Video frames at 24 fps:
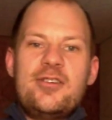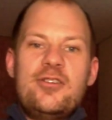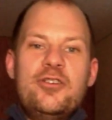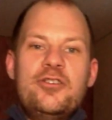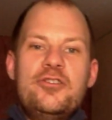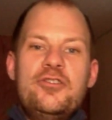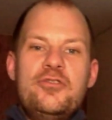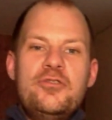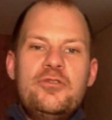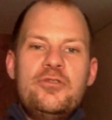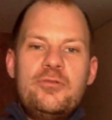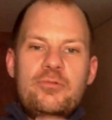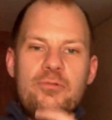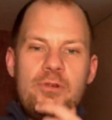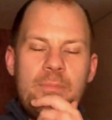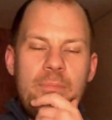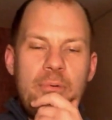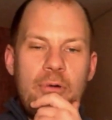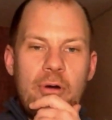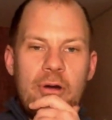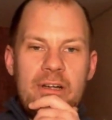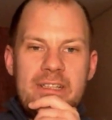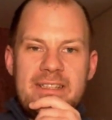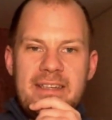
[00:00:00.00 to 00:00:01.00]
new
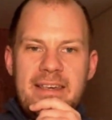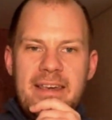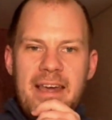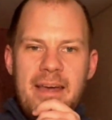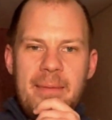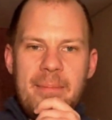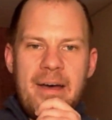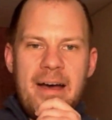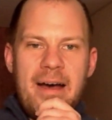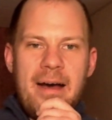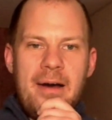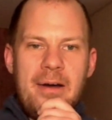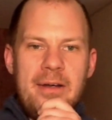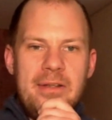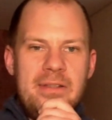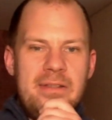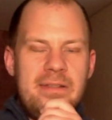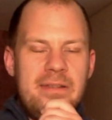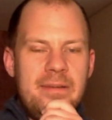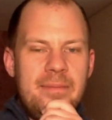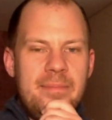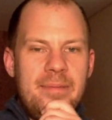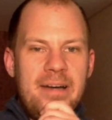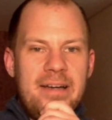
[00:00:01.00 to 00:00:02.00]
report came out
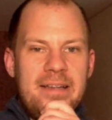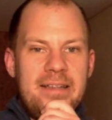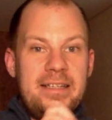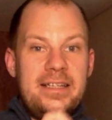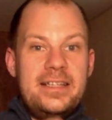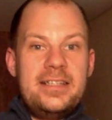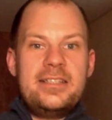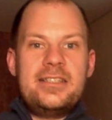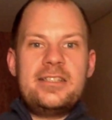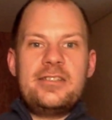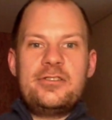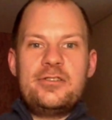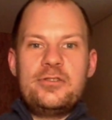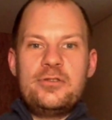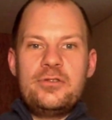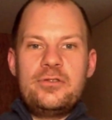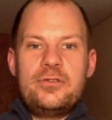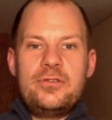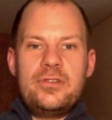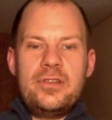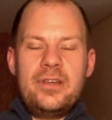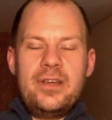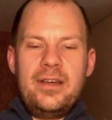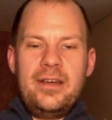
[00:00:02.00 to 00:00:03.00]
by the
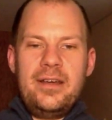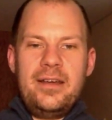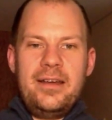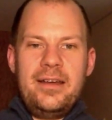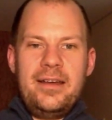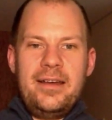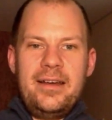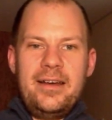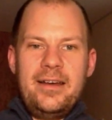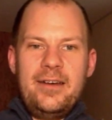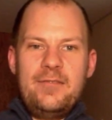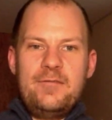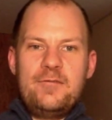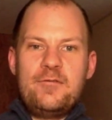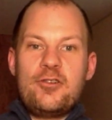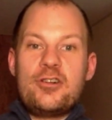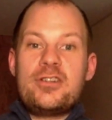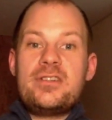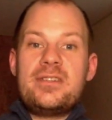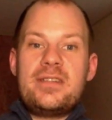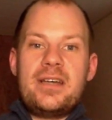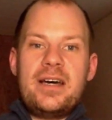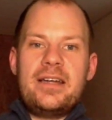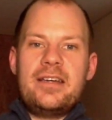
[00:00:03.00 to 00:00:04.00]
Institute for
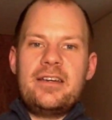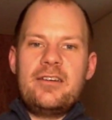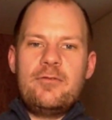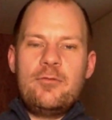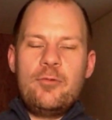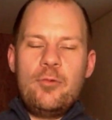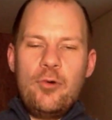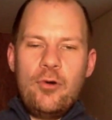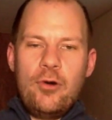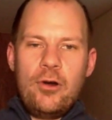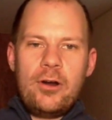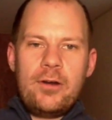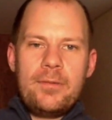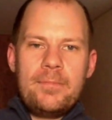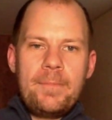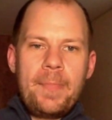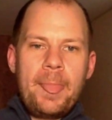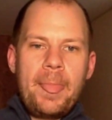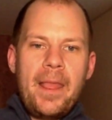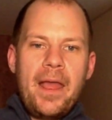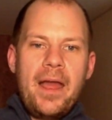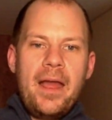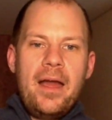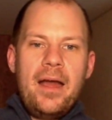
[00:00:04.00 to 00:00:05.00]
Study of War,
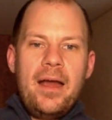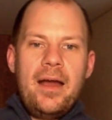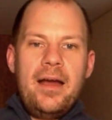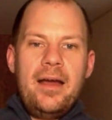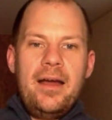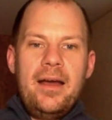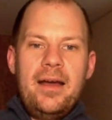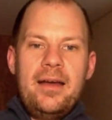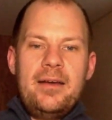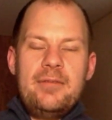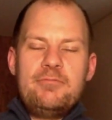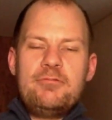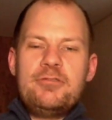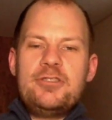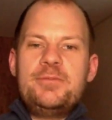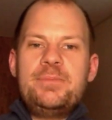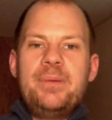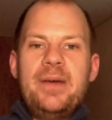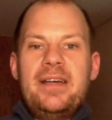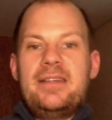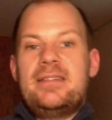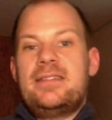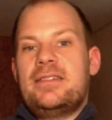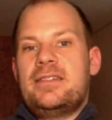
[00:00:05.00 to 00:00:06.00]
which
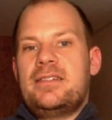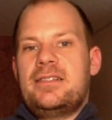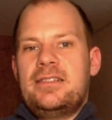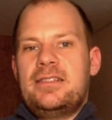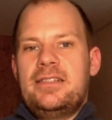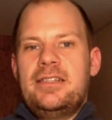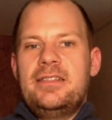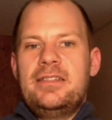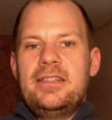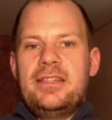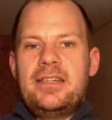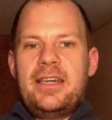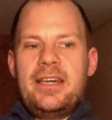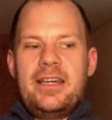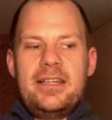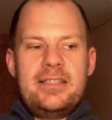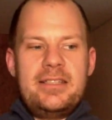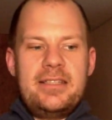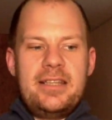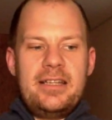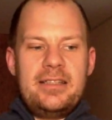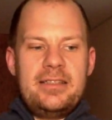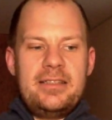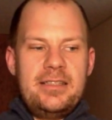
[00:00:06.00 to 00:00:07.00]
basically indicates
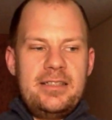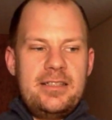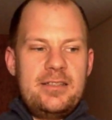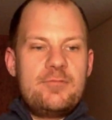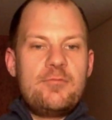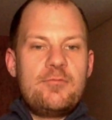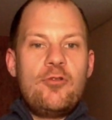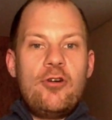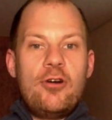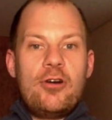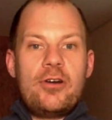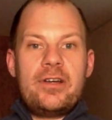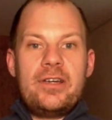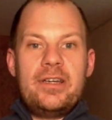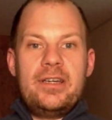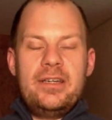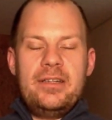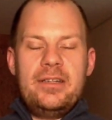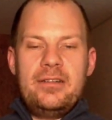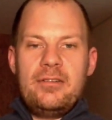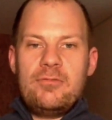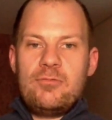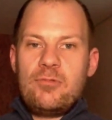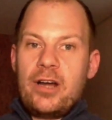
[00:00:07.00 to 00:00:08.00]
that this war
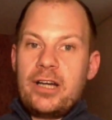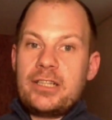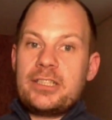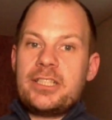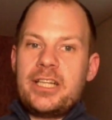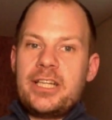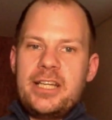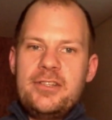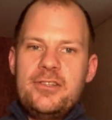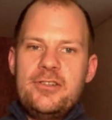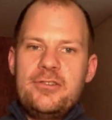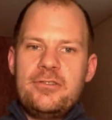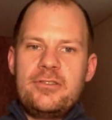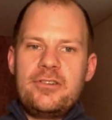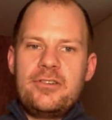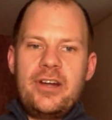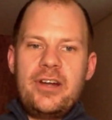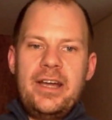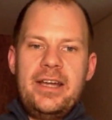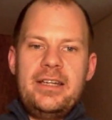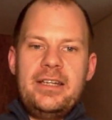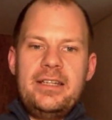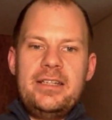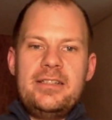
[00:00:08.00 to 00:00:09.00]
in Russia and
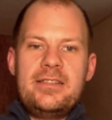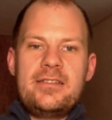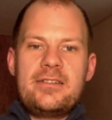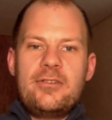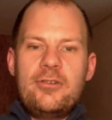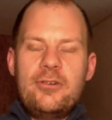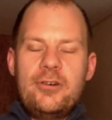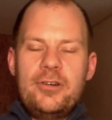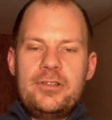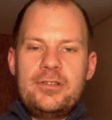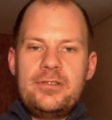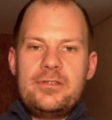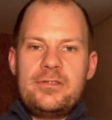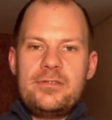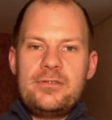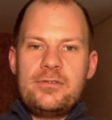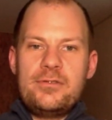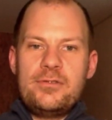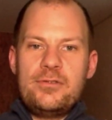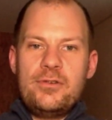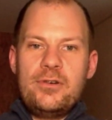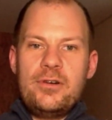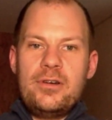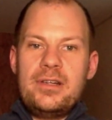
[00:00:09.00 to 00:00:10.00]
Ukraine is going
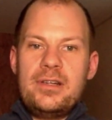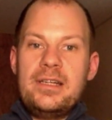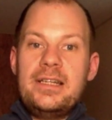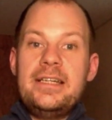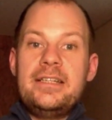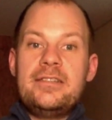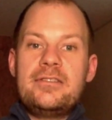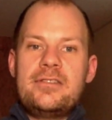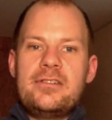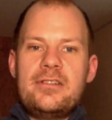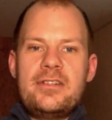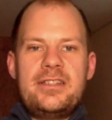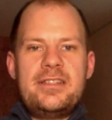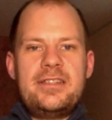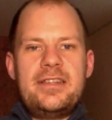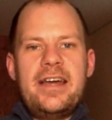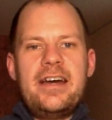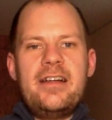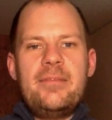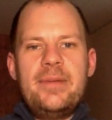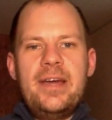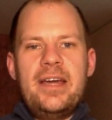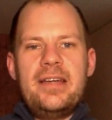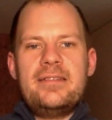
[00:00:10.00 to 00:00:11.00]
to lead to a
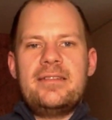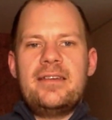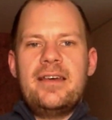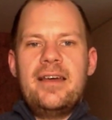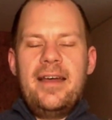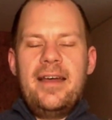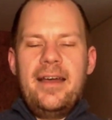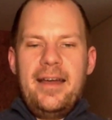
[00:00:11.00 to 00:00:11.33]
stalemate.